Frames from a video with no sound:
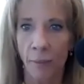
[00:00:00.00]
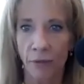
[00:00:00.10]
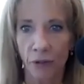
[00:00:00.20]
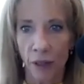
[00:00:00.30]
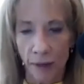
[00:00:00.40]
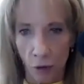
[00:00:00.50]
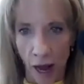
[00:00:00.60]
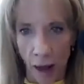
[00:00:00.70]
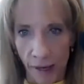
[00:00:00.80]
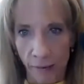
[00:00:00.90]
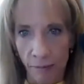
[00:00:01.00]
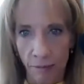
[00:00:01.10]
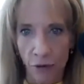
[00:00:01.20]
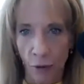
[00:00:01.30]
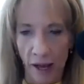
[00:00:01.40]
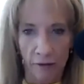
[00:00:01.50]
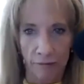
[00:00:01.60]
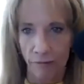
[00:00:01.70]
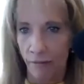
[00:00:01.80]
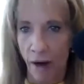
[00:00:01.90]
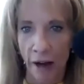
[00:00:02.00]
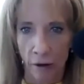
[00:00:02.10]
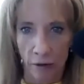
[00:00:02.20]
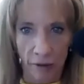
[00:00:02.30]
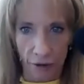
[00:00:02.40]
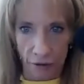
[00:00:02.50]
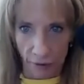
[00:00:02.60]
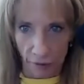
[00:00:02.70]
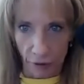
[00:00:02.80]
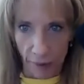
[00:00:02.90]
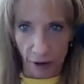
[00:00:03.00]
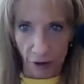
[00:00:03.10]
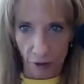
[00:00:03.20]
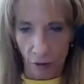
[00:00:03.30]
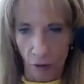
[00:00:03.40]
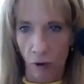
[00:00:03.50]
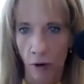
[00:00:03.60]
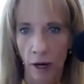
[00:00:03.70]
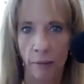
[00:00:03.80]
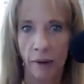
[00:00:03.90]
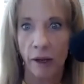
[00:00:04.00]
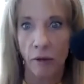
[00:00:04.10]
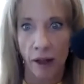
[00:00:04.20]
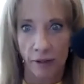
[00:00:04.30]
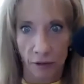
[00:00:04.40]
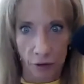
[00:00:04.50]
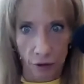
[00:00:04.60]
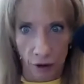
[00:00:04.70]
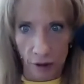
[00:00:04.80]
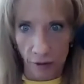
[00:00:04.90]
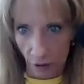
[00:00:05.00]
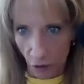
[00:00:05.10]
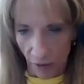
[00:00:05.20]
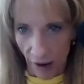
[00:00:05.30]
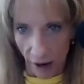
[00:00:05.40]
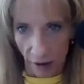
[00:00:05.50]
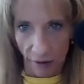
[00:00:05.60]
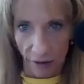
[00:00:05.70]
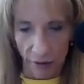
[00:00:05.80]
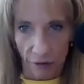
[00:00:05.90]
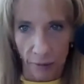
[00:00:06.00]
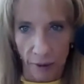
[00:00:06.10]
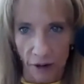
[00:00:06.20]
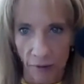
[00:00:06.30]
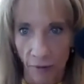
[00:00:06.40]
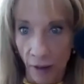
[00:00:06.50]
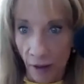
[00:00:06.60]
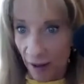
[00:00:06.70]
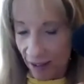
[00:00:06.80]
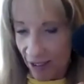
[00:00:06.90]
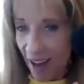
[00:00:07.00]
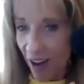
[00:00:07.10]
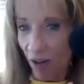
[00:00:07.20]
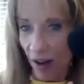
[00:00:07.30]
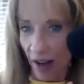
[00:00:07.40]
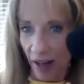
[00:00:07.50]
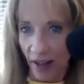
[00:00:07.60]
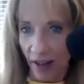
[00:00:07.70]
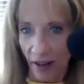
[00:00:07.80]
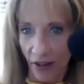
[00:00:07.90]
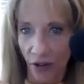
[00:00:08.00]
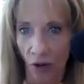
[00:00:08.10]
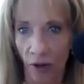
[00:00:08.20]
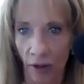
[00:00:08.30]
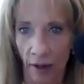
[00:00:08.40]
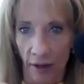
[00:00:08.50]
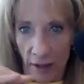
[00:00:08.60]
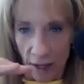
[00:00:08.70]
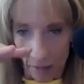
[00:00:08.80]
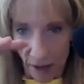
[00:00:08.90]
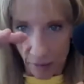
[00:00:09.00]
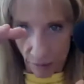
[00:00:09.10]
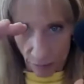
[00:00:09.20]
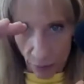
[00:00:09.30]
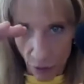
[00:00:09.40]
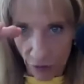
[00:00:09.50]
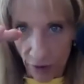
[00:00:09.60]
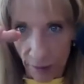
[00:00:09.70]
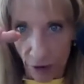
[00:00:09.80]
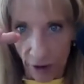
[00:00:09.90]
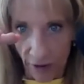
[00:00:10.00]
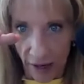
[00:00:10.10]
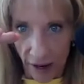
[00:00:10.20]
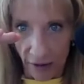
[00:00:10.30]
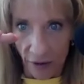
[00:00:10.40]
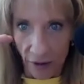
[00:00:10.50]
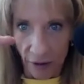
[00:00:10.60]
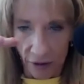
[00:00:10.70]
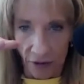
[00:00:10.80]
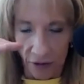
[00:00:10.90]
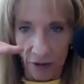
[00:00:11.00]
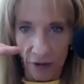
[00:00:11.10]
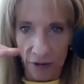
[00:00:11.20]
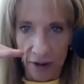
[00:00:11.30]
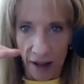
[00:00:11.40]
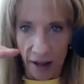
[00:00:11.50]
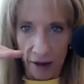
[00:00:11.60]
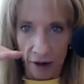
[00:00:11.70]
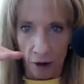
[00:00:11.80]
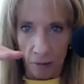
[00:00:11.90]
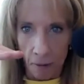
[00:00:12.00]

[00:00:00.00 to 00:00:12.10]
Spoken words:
sleeping crappy, so I have higher levels of inflammation, or I'm eating lots of sugar, so I have higher levels of inflammation. So now I get that insult and my pro-inflammatory cytokines just stay here,